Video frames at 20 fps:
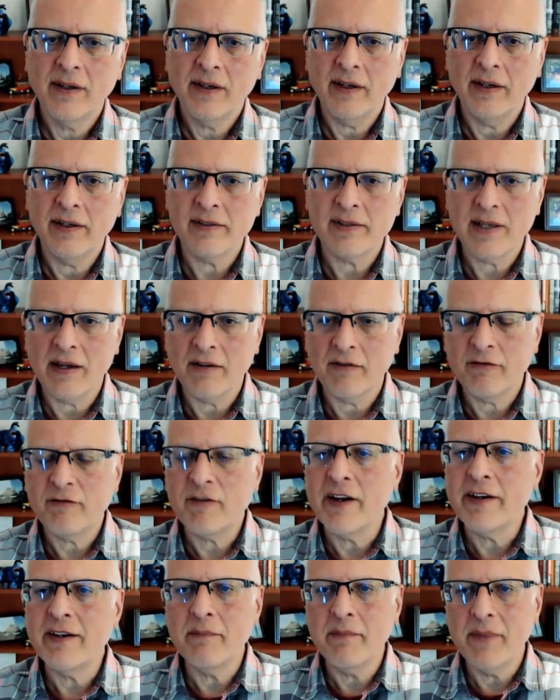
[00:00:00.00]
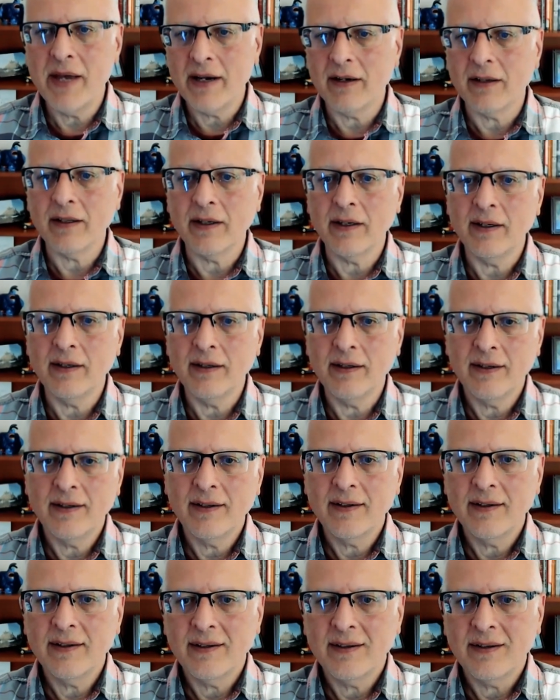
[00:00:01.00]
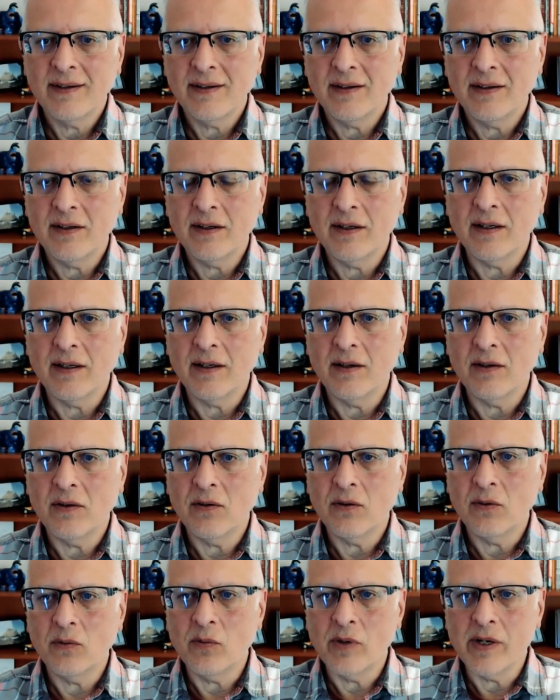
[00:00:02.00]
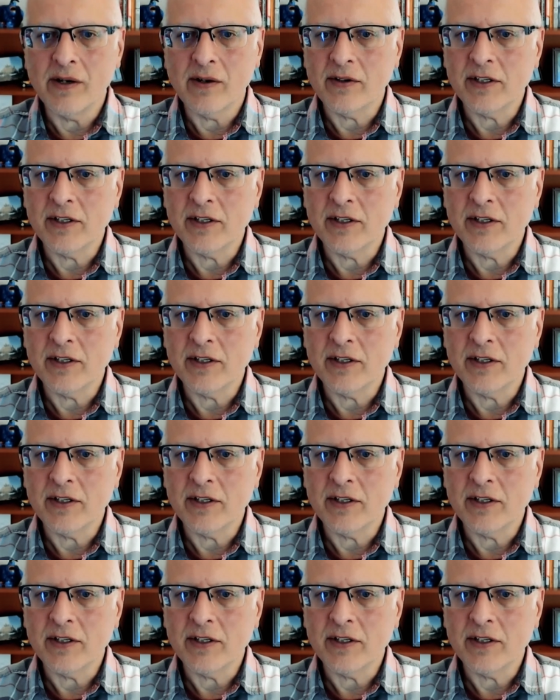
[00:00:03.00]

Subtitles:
Is that fundamentally we